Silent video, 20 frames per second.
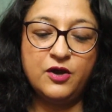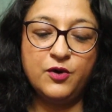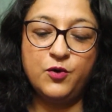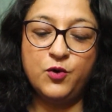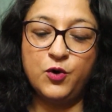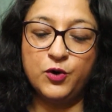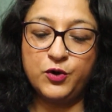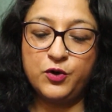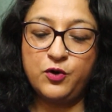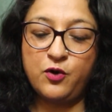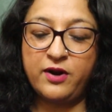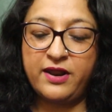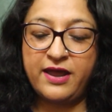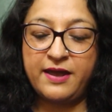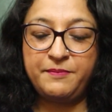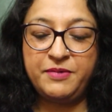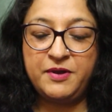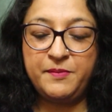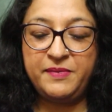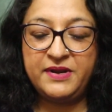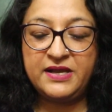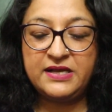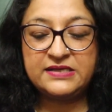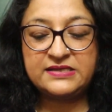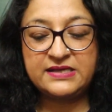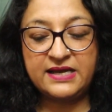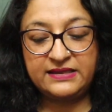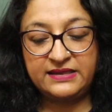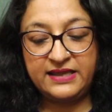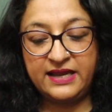Go to your happy
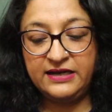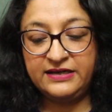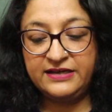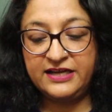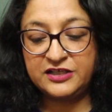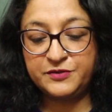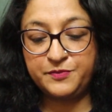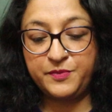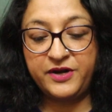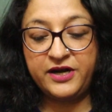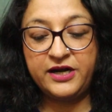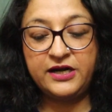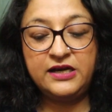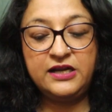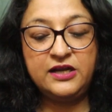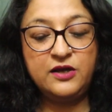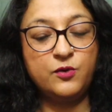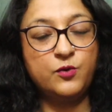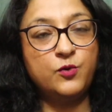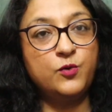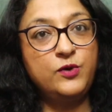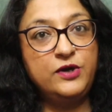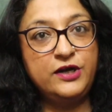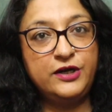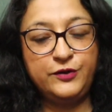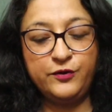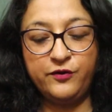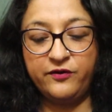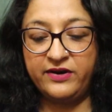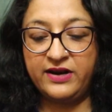place, I think desperately, only
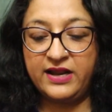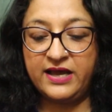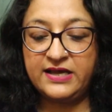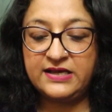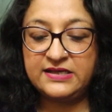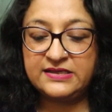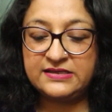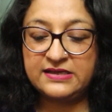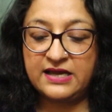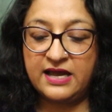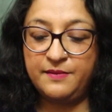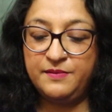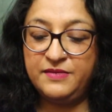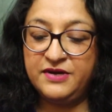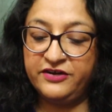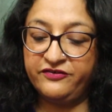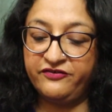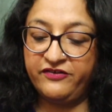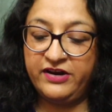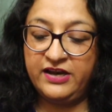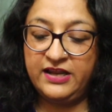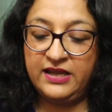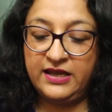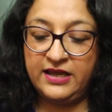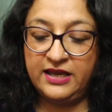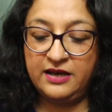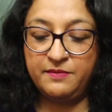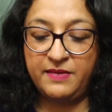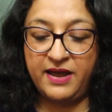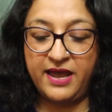to realize I'm literally
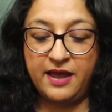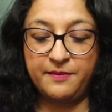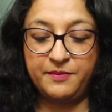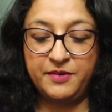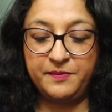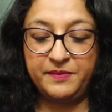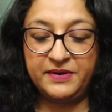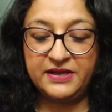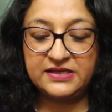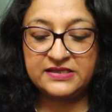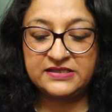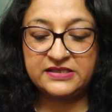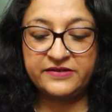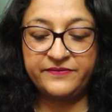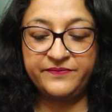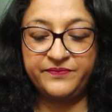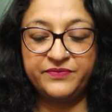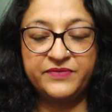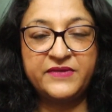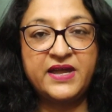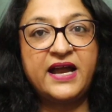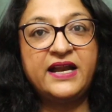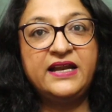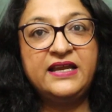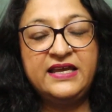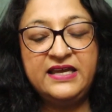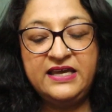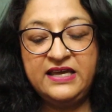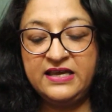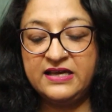in my happy place. And
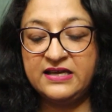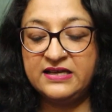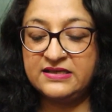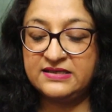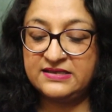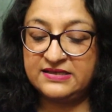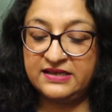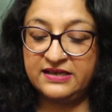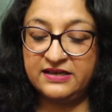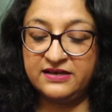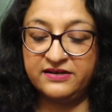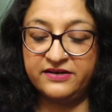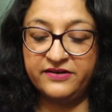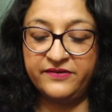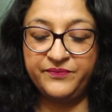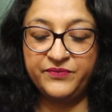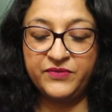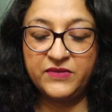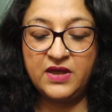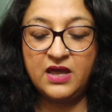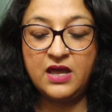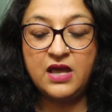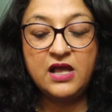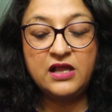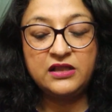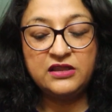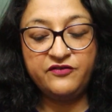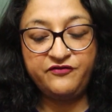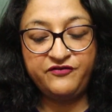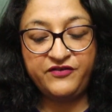he is here.
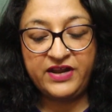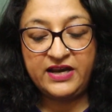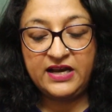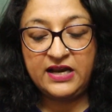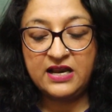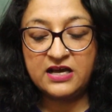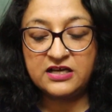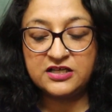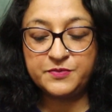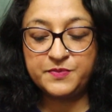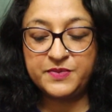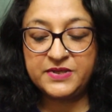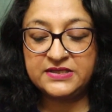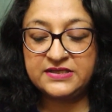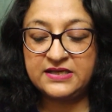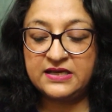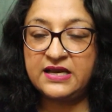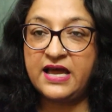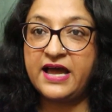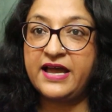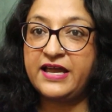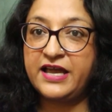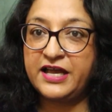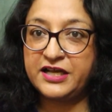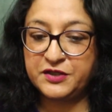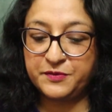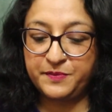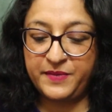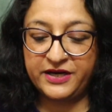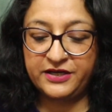The very last person I
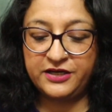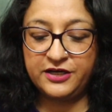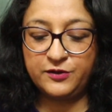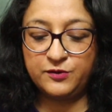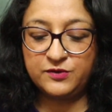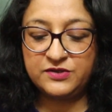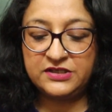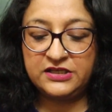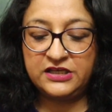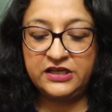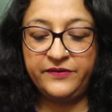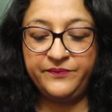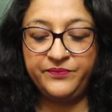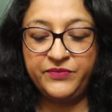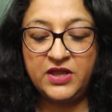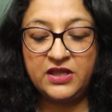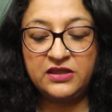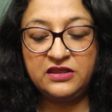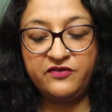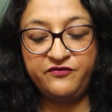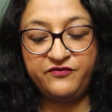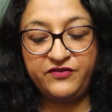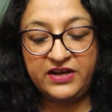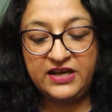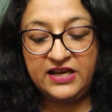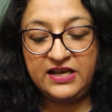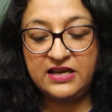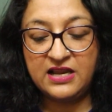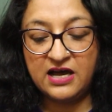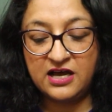expected to see, the
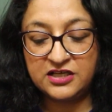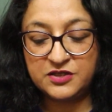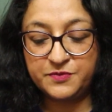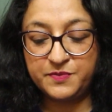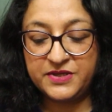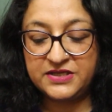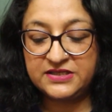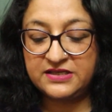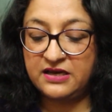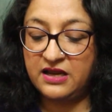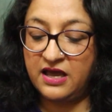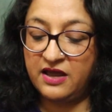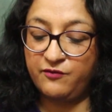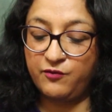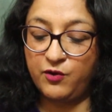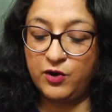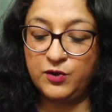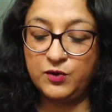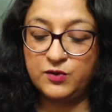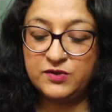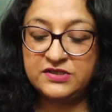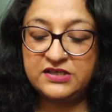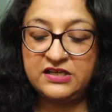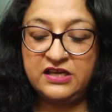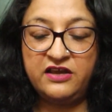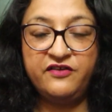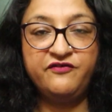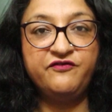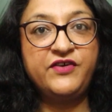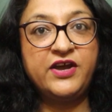very last person I want to
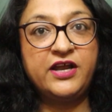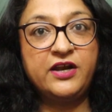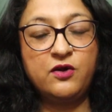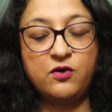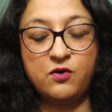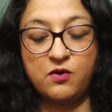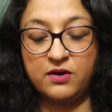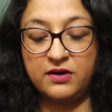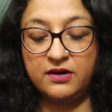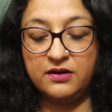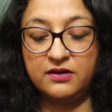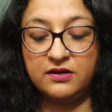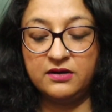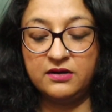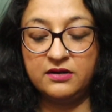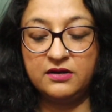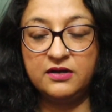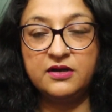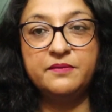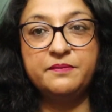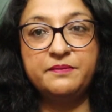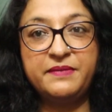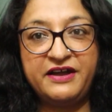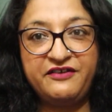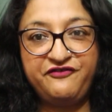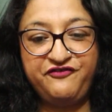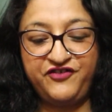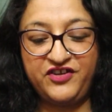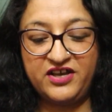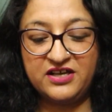see, Wayne Connor,
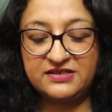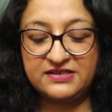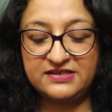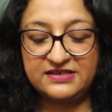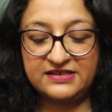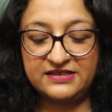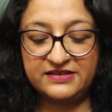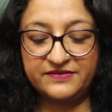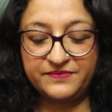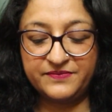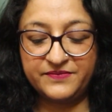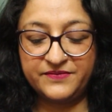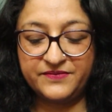my fiancé.